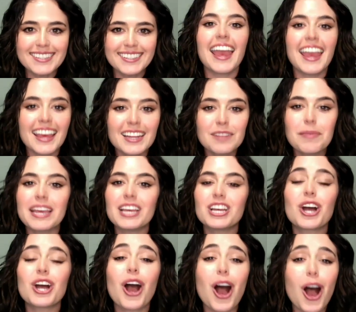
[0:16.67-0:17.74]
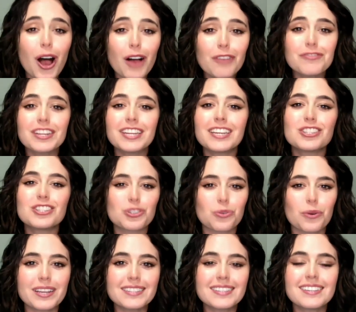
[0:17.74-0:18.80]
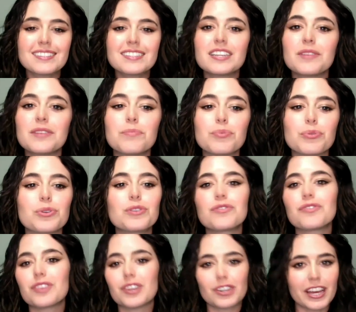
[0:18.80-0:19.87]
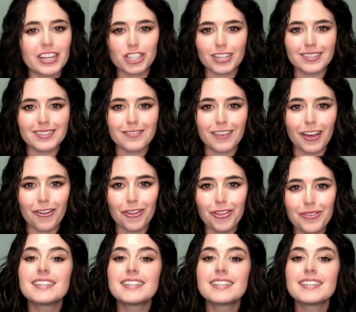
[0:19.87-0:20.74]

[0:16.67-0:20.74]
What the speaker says: and make confident choices to improve their digestive health.